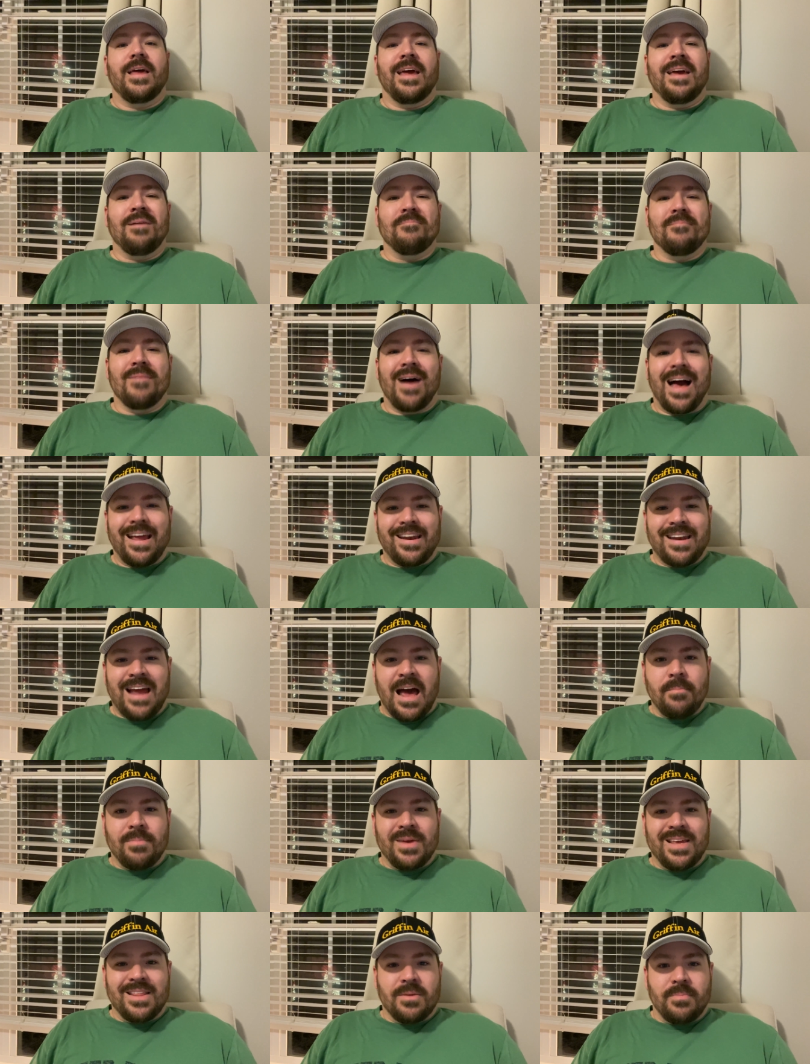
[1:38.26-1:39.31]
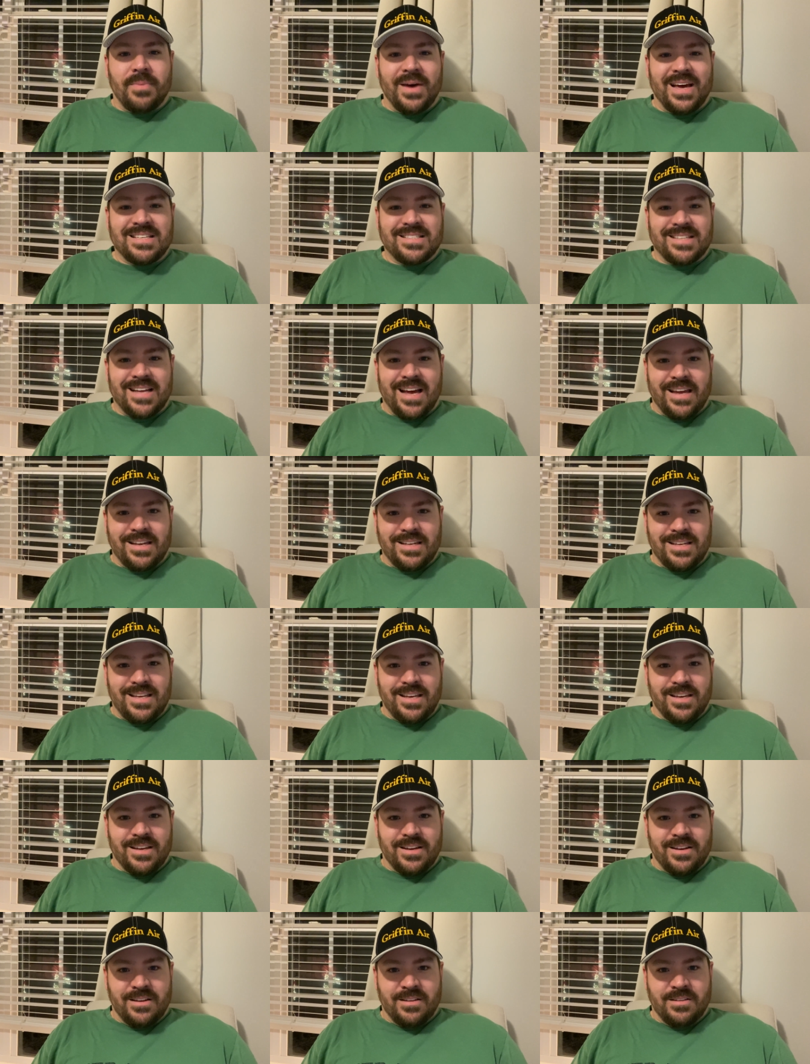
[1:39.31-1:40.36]
it might not be the best
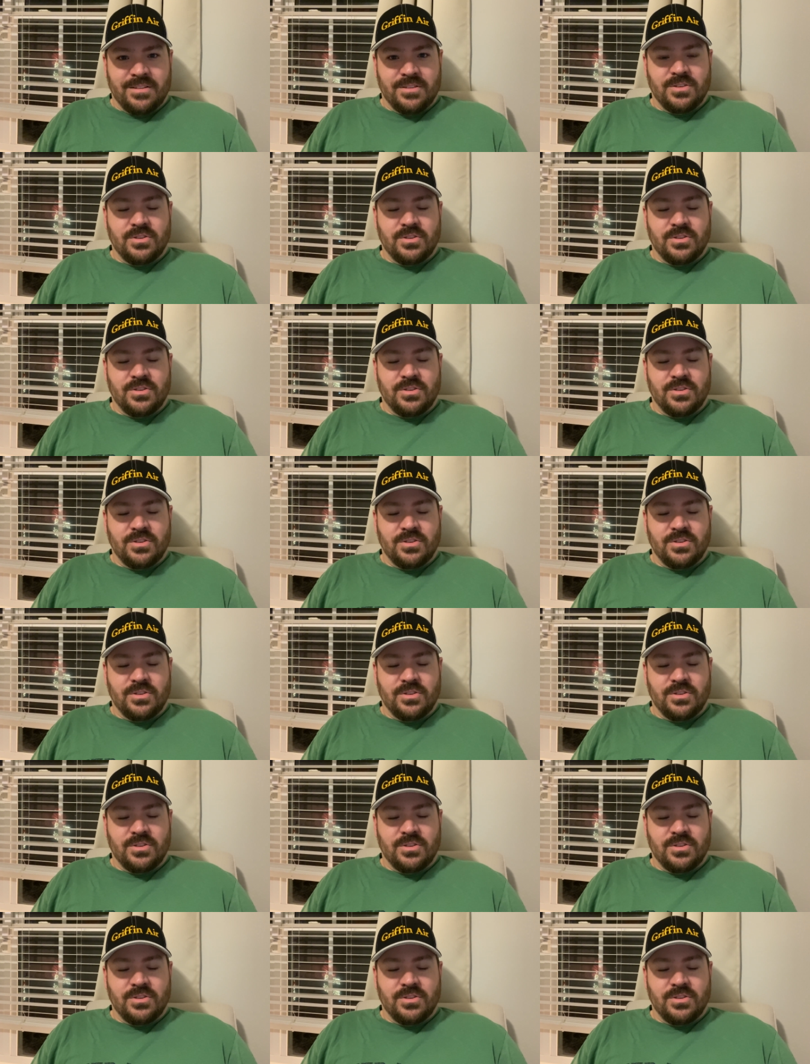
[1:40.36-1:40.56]
idea